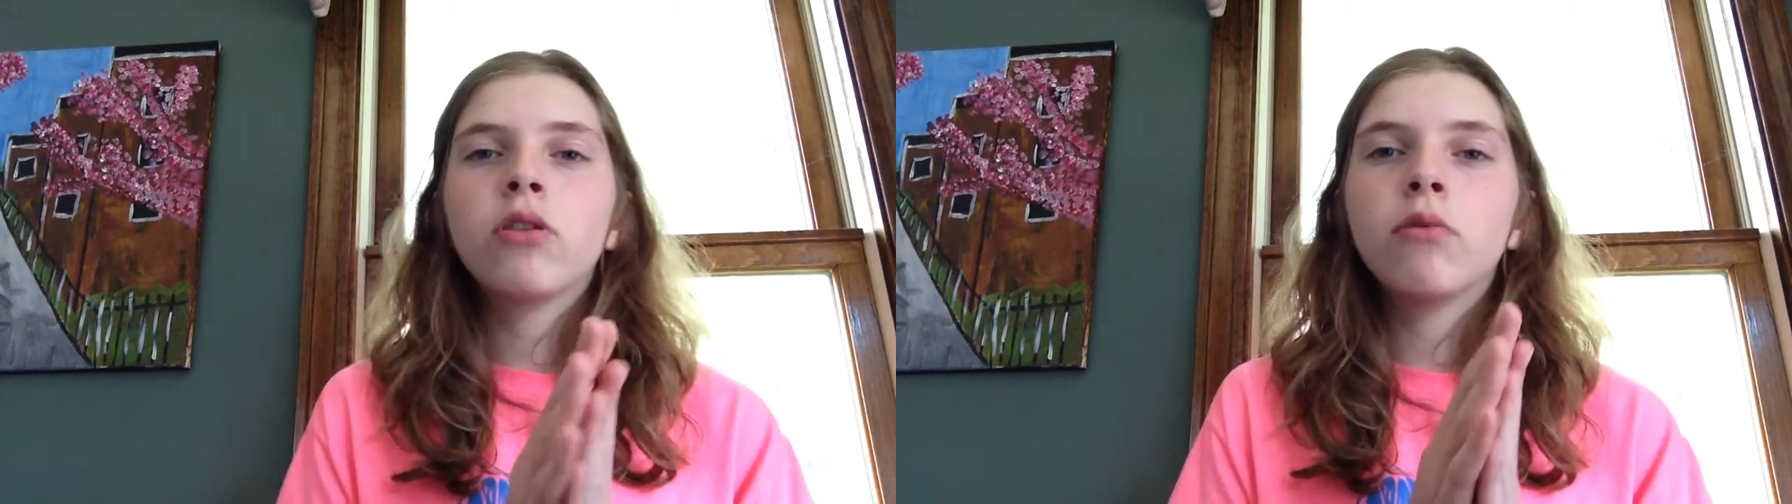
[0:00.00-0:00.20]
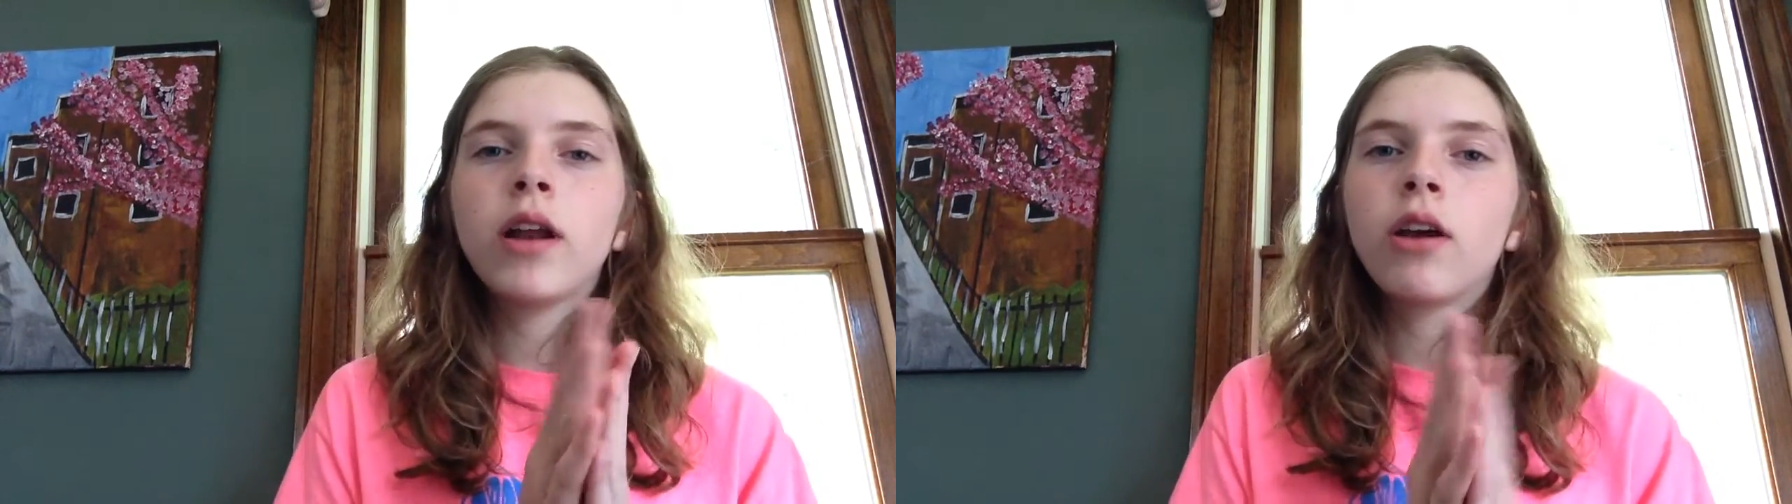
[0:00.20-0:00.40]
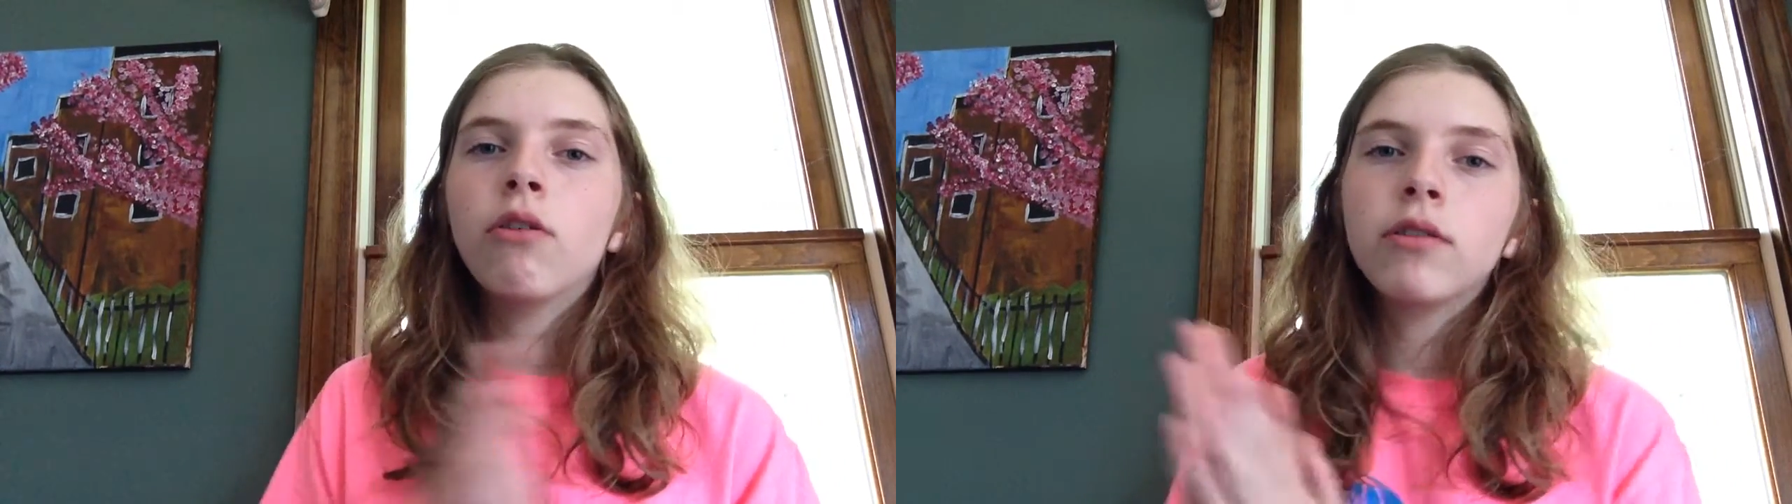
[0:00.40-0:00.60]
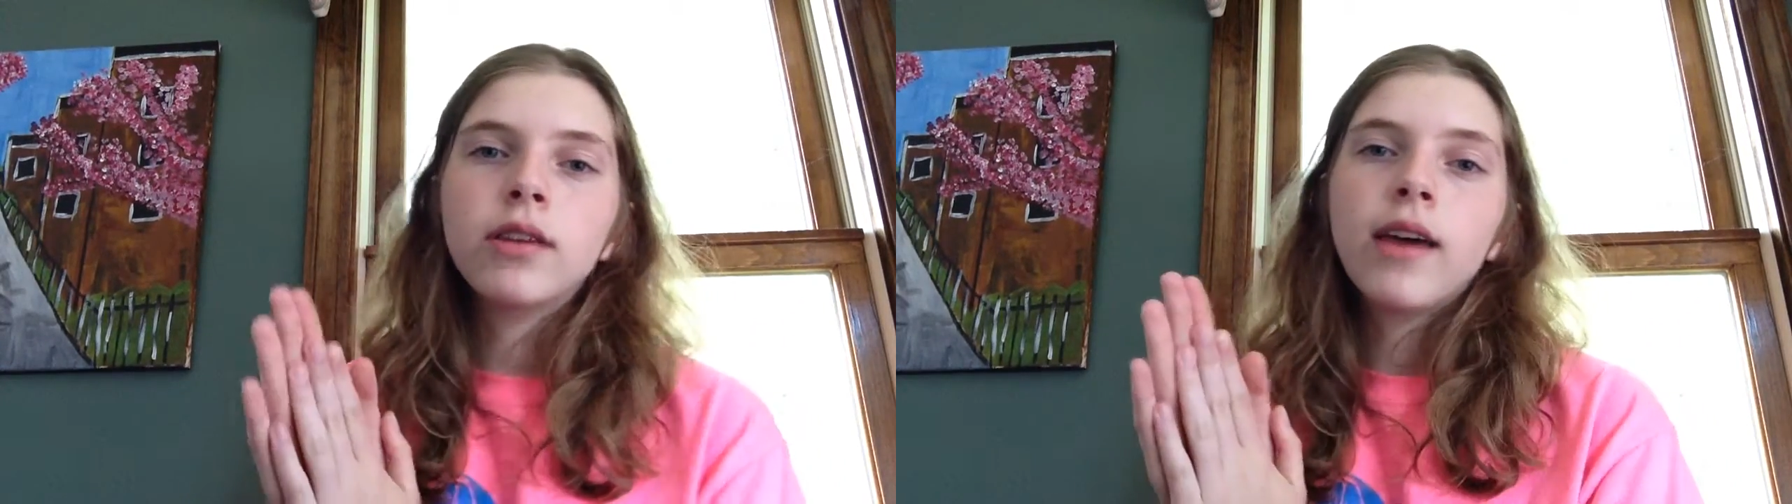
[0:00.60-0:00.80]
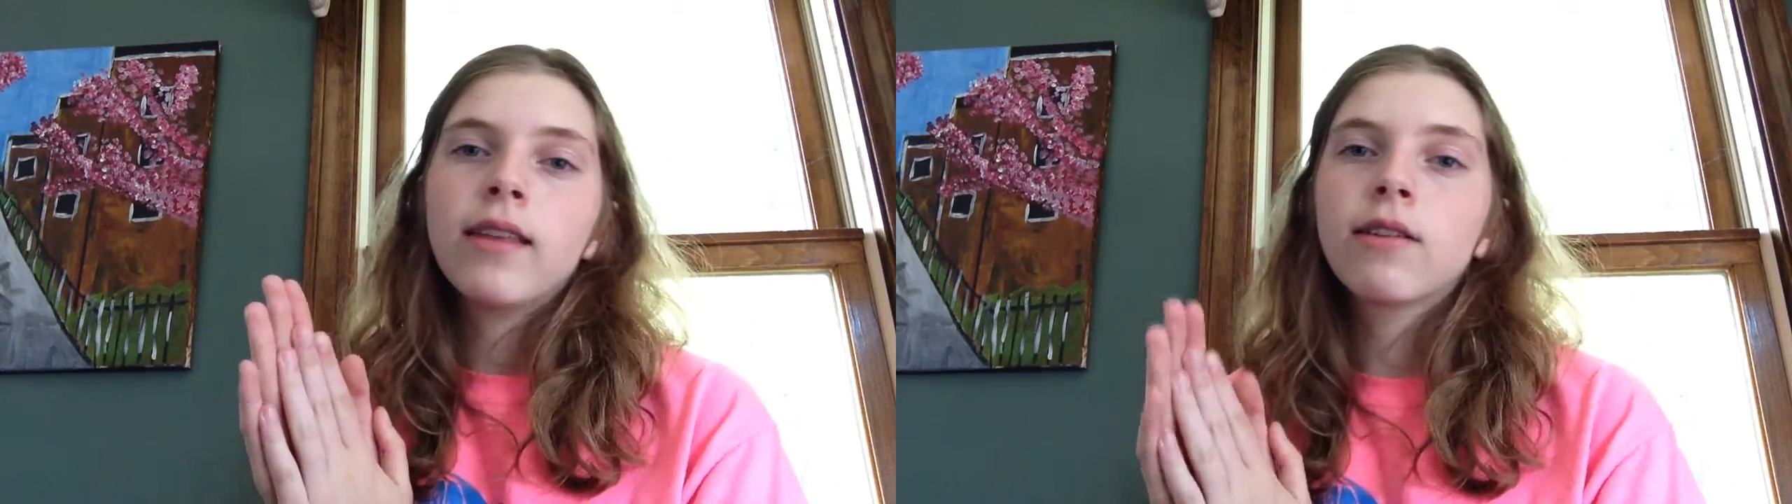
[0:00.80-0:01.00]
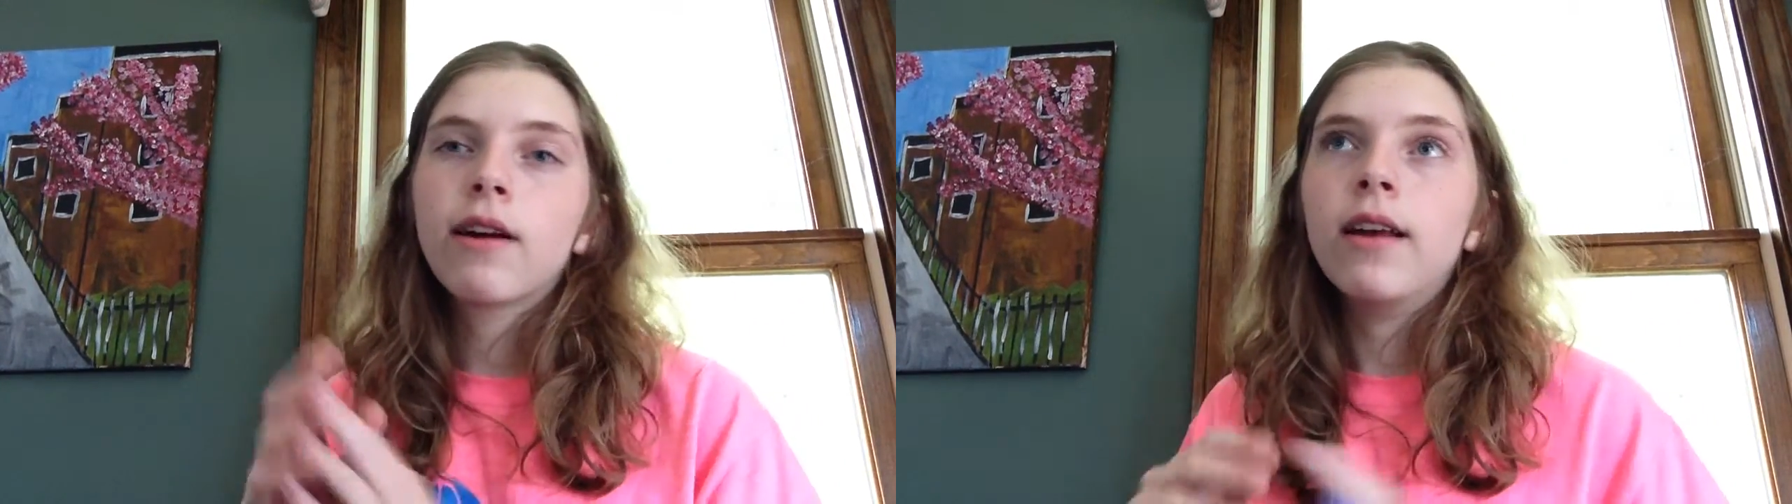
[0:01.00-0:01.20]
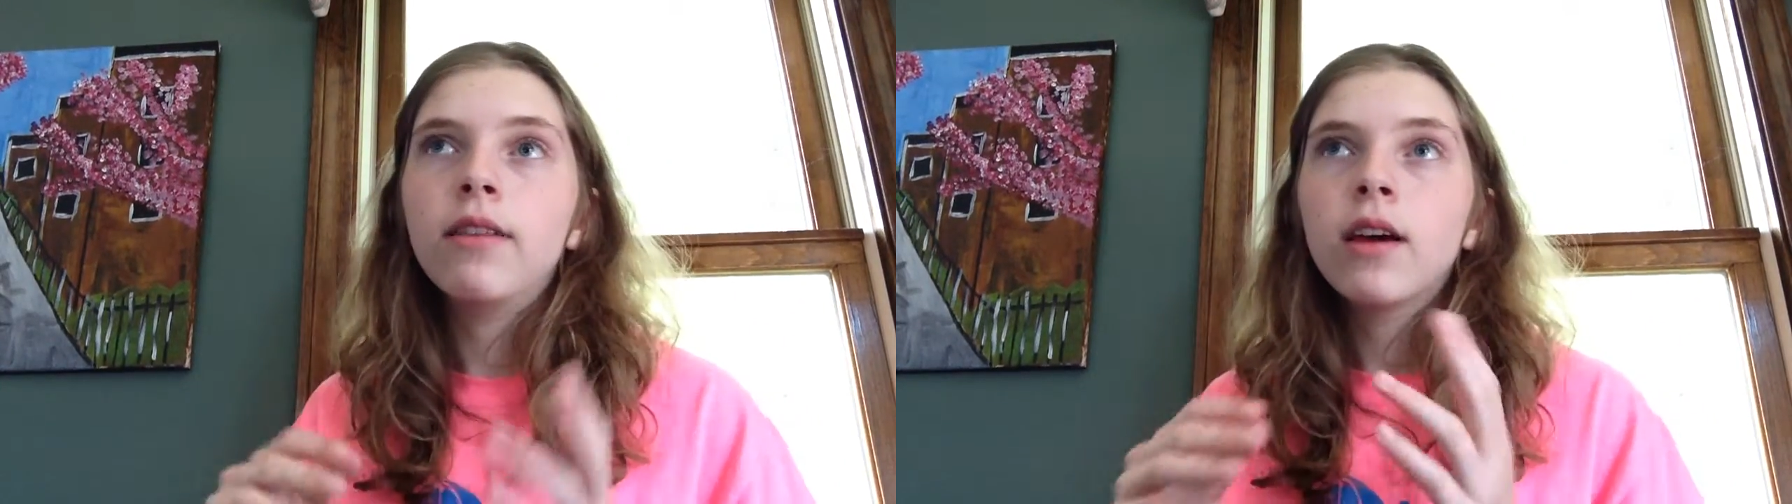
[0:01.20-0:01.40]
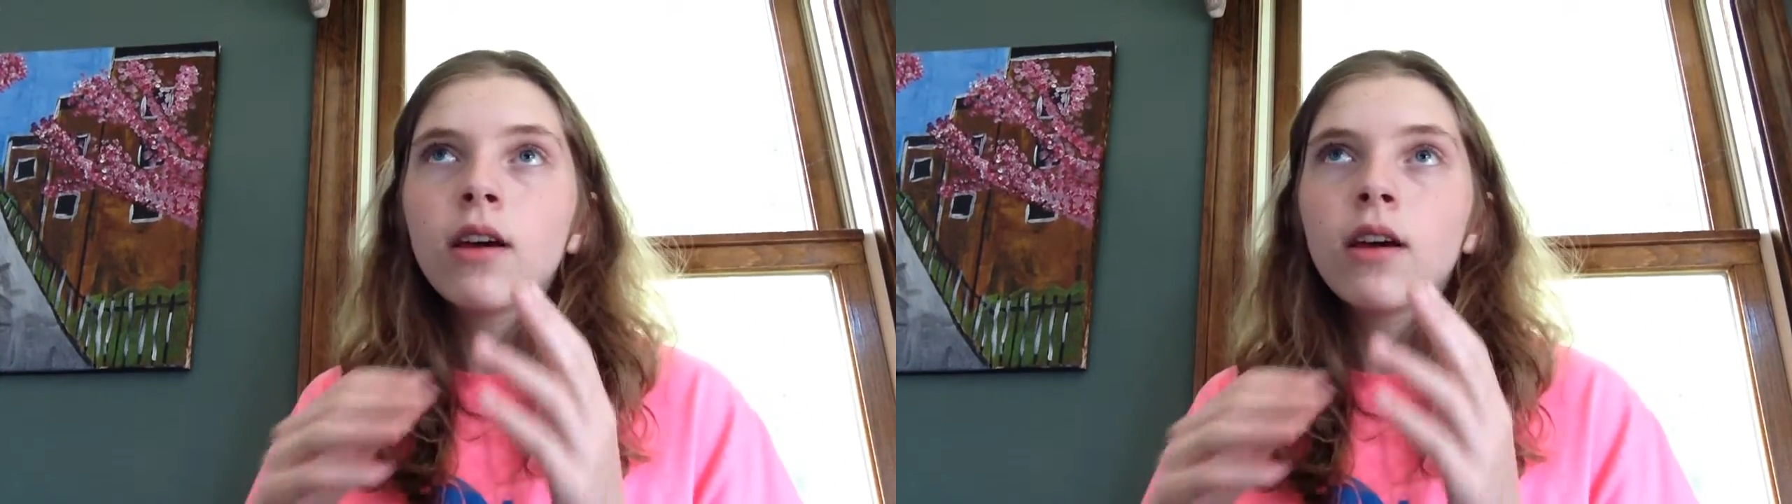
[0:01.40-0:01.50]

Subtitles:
when I go into 10th grade.